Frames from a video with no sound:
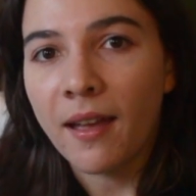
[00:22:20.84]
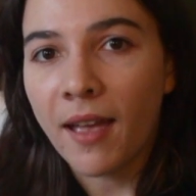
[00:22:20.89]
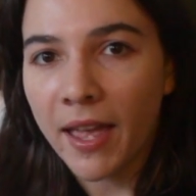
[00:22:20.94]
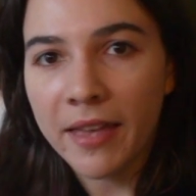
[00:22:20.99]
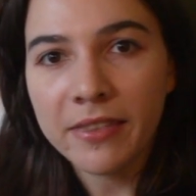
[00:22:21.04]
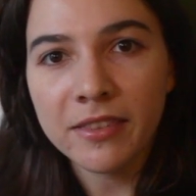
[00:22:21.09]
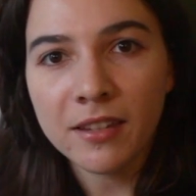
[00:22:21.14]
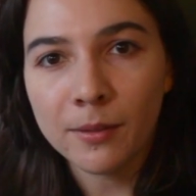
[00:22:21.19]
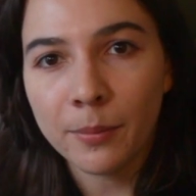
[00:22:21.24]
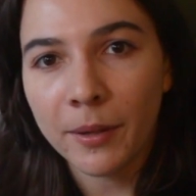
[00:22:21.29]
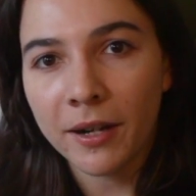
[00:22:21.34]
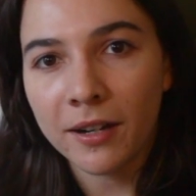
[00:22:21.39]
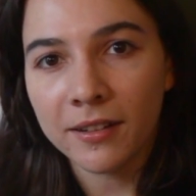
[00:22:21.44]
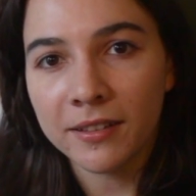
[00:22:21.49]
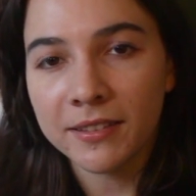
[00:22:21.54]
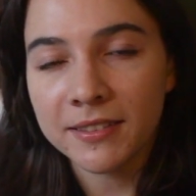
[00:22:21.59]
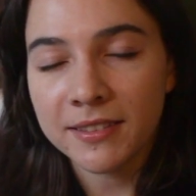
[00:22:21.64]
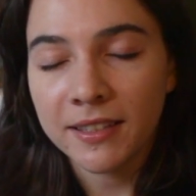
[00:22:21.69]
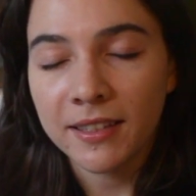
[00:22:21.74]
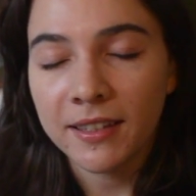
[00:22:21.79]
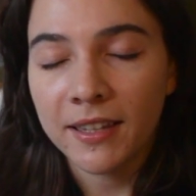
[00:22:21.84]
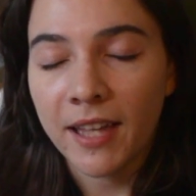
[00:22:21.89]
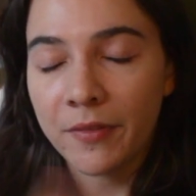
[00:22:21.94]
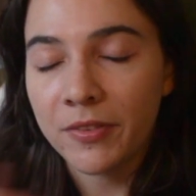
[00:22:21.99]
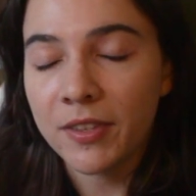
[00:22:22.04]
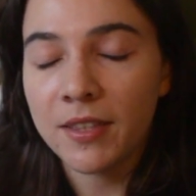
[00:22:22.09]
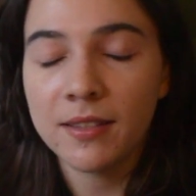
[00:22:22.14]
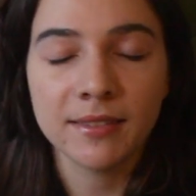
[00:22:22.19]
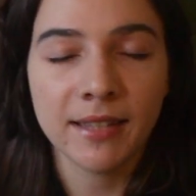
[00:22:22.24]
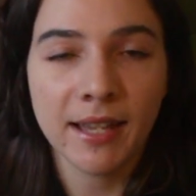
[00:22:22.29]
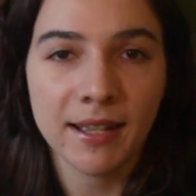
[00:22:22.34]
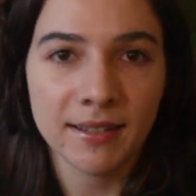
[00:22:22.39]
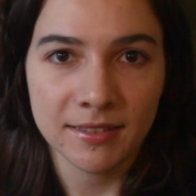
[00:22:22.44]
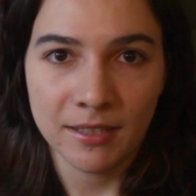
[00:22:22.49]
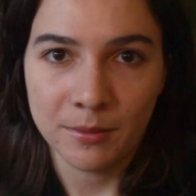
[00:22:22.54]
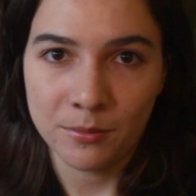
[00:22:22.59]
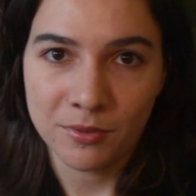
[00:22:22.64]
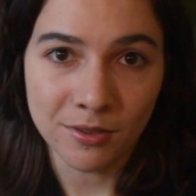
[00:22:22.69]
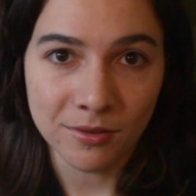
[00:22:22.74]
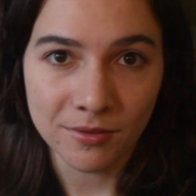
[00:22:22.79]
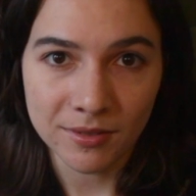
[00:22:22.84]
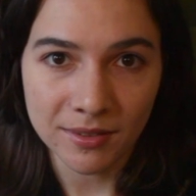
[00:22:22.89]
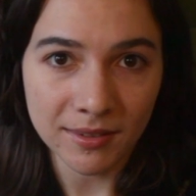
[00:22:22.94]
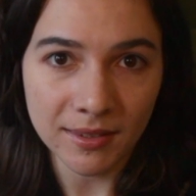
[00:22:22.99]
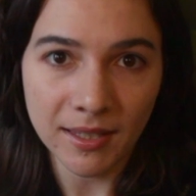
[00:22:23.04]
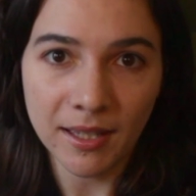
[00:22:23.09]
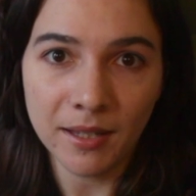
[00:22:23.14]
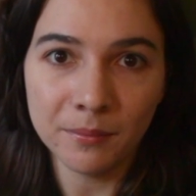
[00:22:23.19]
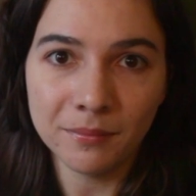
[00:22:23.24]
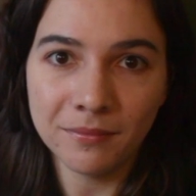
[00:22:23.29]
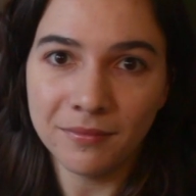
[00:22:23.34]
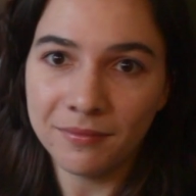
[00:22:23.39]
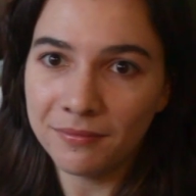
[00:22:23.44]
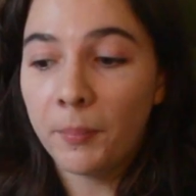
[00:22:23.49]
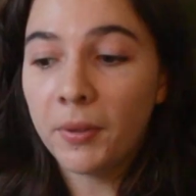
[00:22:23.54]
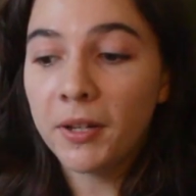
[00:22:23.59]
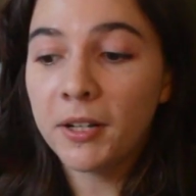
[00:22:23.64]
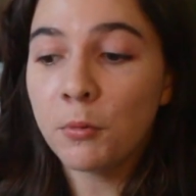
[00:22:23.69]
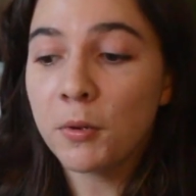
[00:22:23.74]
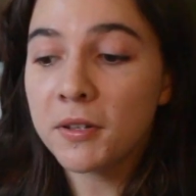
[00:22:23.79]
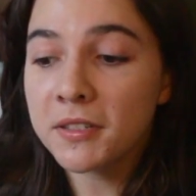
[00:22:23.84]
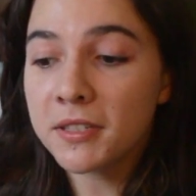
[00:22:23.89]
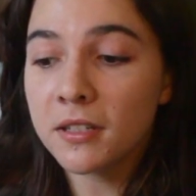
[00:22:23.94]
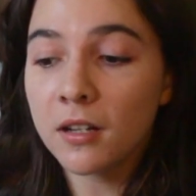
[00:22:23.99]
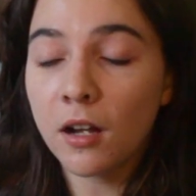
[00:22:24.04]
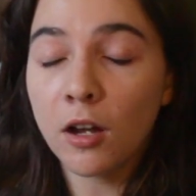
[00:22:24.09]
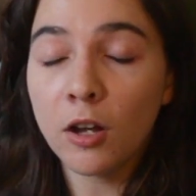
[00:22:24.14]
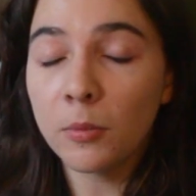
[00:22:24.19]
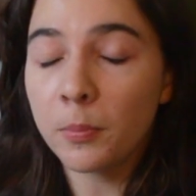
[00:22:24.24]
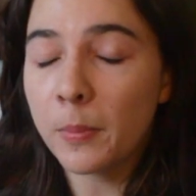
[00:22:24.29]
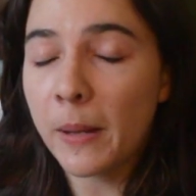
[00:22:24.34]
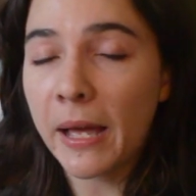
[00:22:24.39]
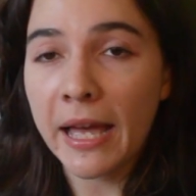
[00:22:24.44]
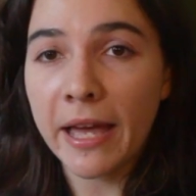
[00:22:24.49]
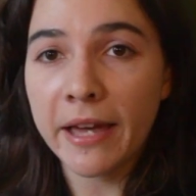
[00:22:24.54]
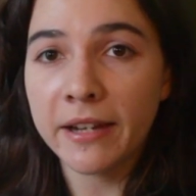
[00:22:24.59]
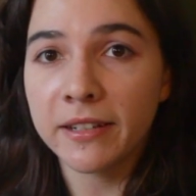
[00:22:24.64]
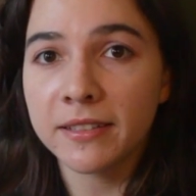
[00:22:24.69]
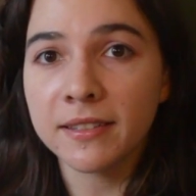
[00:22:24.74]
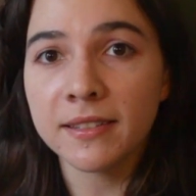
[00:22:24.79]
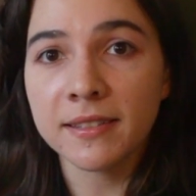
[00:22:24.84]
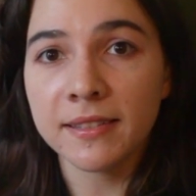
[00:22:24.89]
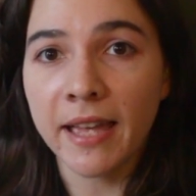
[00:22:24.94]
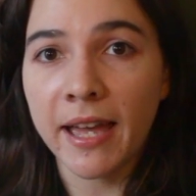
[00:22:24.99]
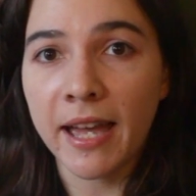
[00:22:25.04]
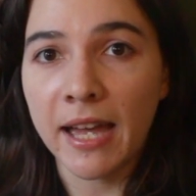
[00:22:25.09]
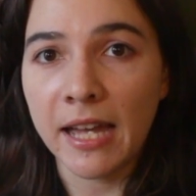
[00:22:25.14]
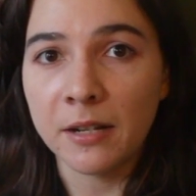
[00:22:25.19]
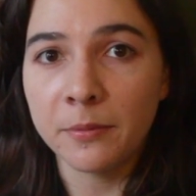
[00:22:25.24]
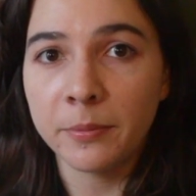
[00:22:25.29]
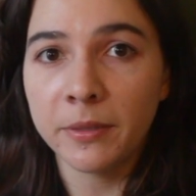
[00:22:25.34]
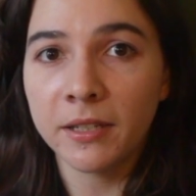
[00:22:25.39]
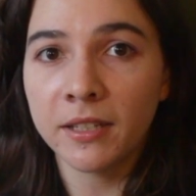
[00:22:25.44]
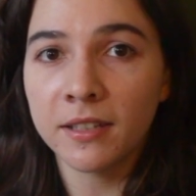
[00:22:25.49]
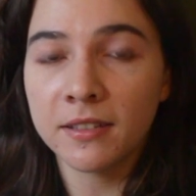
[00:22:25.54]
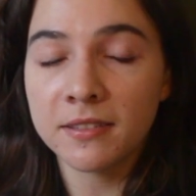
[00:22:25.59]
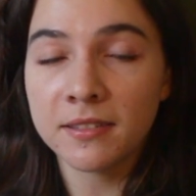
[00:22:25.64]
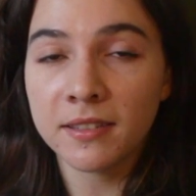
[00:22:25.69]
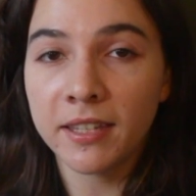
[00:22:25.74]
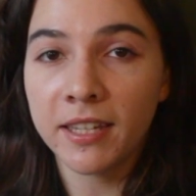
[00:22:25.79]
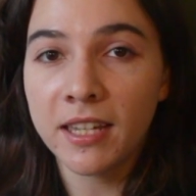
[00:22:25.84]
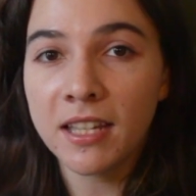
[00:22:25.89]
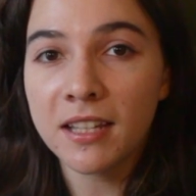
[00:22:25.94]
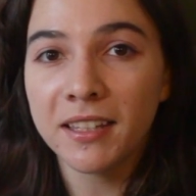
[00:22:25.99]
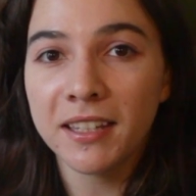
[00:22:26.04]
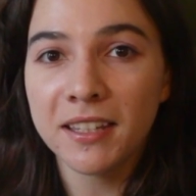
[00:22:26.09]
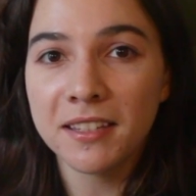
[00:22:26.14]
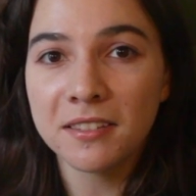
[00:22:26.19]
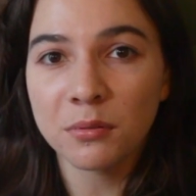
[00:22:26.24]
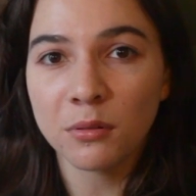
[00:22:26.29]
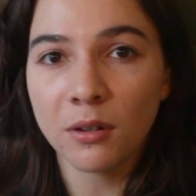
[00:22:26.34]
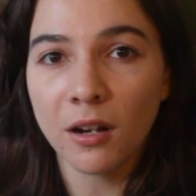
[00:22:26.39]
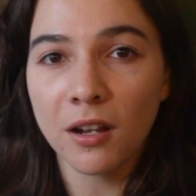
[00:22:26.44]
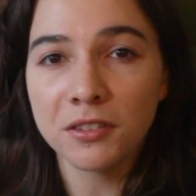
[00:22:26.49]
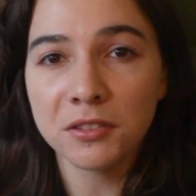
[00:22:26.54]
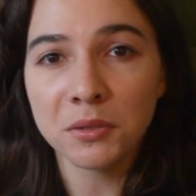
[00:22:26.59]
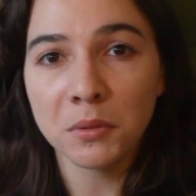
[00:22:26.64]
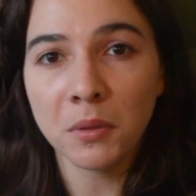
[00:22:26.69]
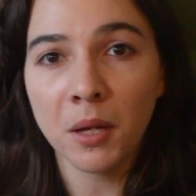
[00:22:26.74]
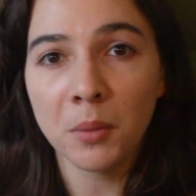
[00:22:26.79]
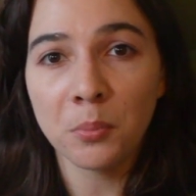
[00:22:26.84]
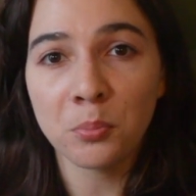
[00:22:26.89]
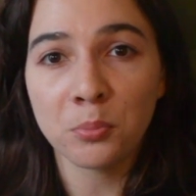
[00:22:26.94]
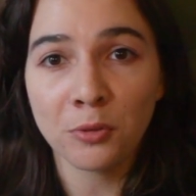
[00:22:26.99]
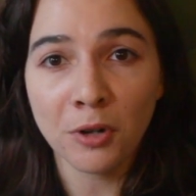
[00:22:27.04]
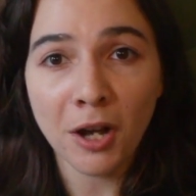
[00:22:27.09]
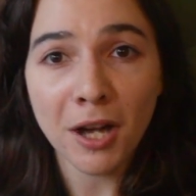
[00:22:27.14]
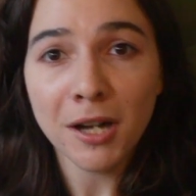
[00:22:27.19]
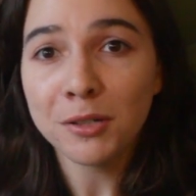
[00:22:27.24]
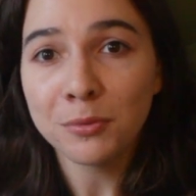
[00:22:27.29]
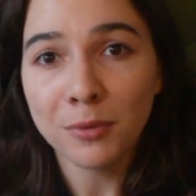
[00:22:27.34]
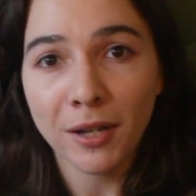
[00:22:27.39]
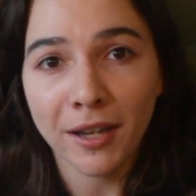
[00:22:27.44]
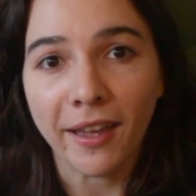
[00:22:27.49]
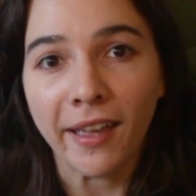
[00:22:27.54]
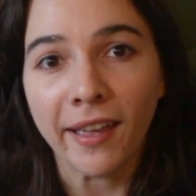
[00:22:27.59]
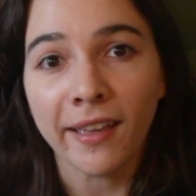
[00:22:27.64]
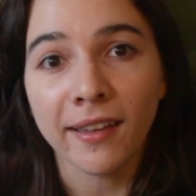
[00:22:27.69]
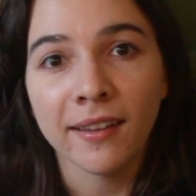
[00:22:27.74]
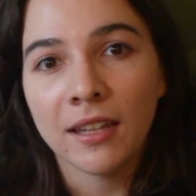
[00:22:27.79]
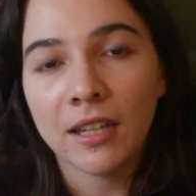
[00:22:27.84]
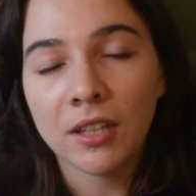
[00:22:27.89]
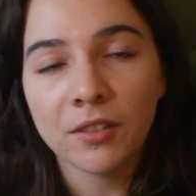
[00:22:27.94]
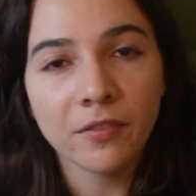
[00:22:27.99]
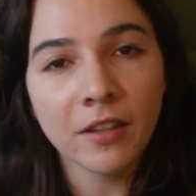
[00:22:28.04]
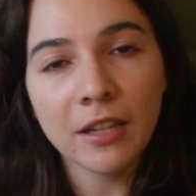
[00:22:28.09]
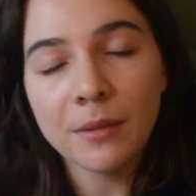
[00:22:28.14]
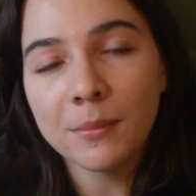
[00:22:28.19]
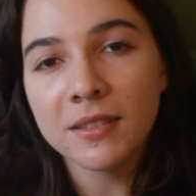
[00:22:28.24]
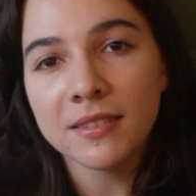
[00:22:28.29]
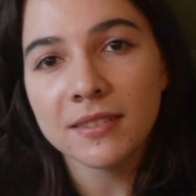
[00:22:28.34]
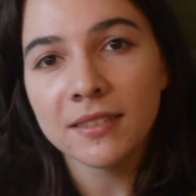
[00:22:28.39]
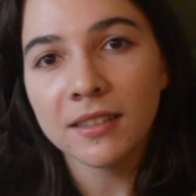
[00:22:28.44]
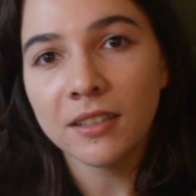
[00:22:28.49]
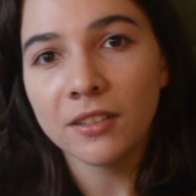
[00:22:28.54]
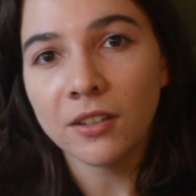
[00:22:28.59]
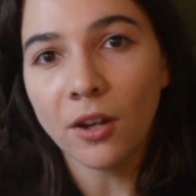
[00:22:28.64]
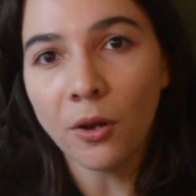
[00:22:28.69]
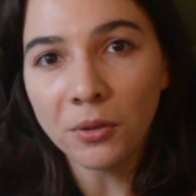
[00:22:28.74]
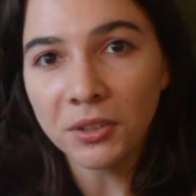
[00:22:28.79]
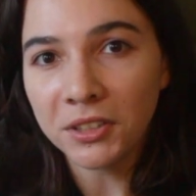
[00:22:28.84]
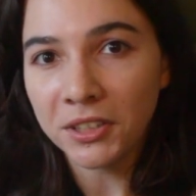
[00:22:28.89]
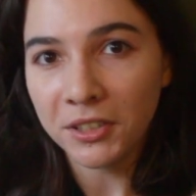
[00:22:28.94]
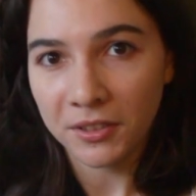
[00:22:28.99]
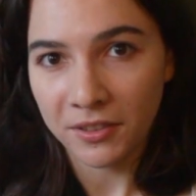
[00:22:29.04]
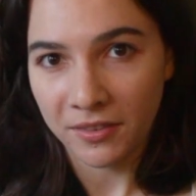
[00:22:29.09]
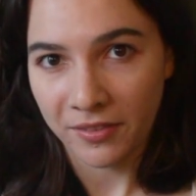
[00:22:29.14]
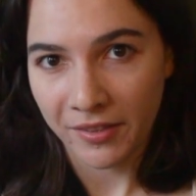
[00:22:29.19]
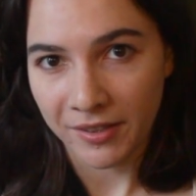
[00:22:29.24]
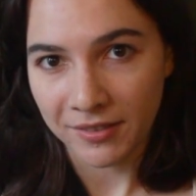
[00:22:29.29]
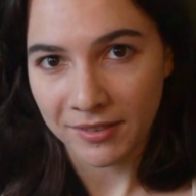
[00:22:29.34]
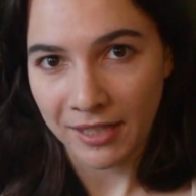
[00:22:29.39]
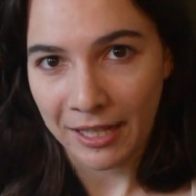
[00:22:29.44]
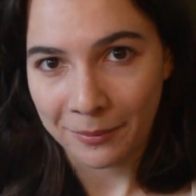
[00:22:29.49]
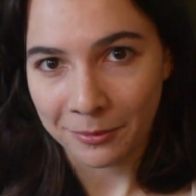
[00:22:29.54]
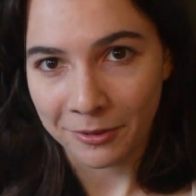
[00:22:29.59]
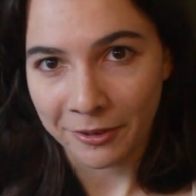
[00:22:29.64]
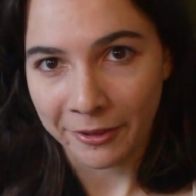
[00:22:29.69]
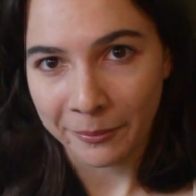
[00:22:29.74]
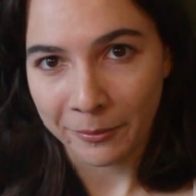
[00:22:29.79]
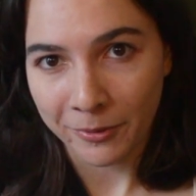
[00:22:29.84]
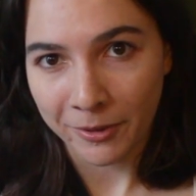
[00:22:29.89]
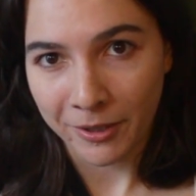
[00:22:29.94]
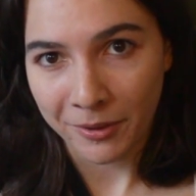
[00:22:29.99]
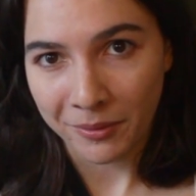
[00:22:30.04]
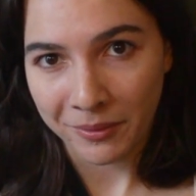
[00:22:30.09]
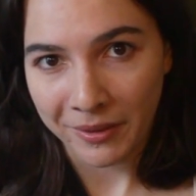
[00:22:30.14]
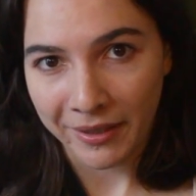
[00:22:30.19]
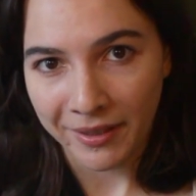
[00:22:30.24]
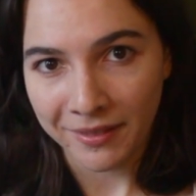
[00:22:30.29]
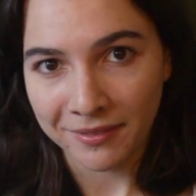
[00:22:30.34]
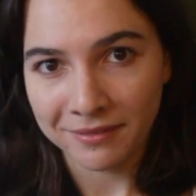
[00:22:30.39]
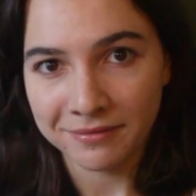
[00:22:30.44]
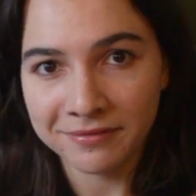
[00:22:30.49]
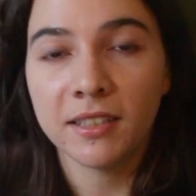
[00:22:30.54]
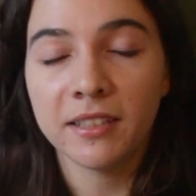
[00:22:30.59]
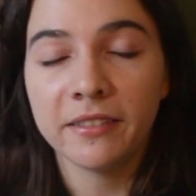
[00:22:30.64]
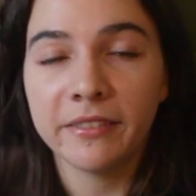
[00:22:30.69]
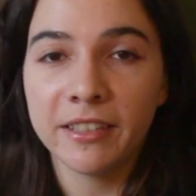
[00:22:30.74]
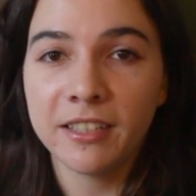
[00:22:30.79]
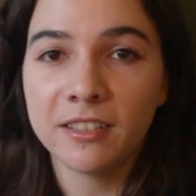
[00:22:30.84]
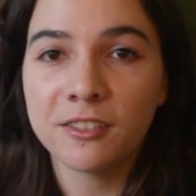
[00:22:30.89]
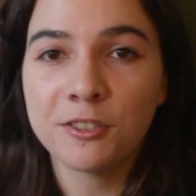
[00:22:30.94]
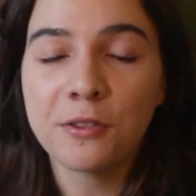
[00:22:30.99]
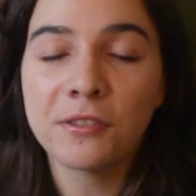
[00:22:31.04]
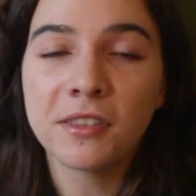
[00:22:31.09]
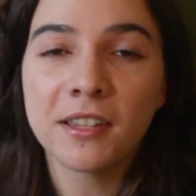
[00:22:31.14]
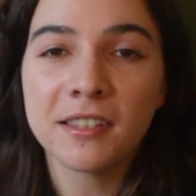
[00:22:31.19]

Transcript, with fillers: and their parents had the exact same shoes as them. But it wasn't all bad and sad, because Heelys were also on Broadway, and famously only good things happen on Broadway. In the two